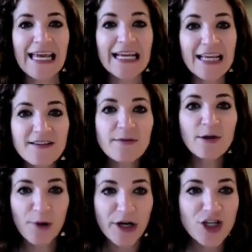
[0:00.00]
It gives them an
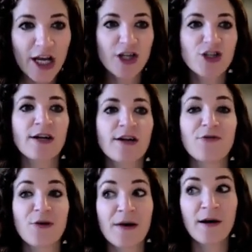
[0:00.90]
appreciation
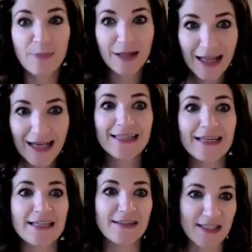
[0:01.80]
for the
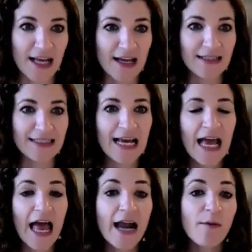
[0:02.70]
complexities of science
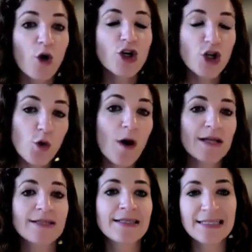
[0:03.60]
and a more
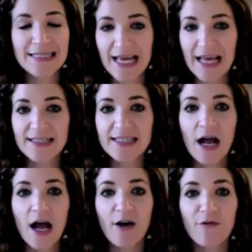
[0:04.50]
nuanced sense
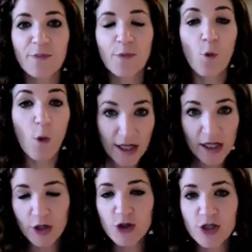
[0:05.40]
of what
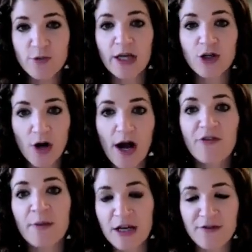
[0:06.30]
conclusions we can draw
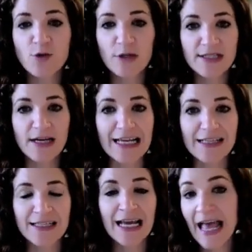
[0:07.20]
from individual
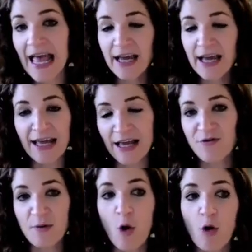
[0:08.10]
studies and
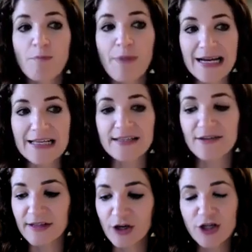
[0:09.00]
from whole bodies
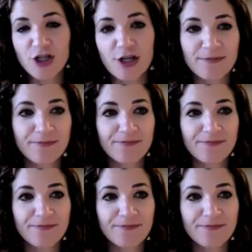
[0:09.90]
of literature.